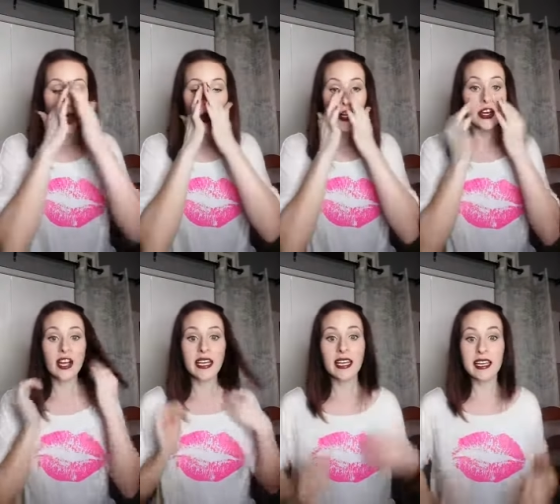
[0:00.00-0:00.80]
you're
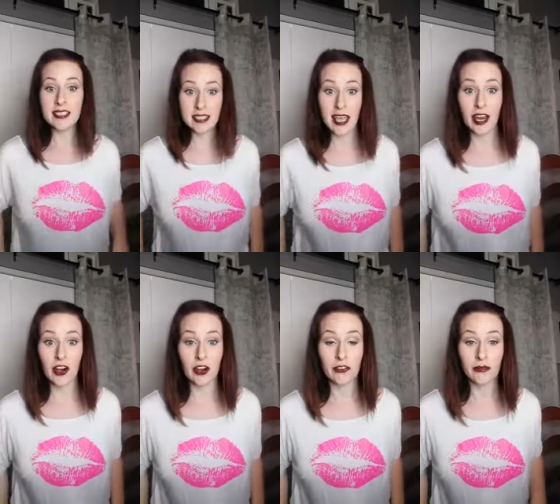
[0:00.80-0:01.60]
gonna get
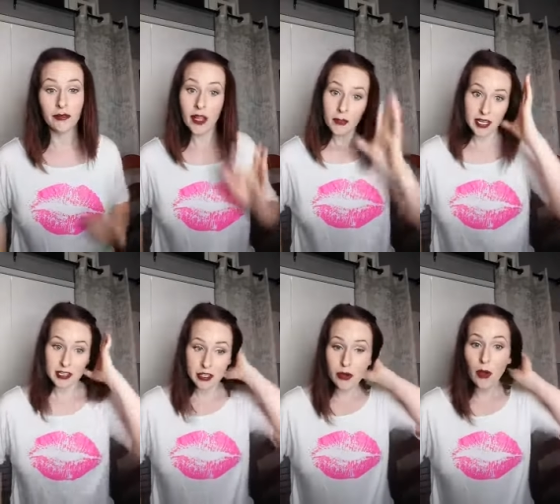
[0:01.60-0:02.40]
scared. Because
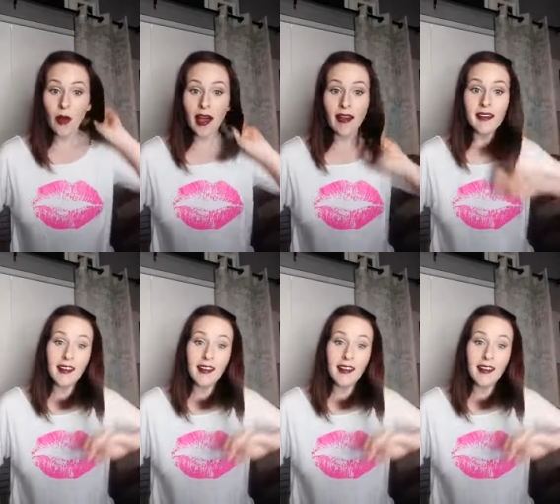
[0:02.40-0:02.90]
you know why?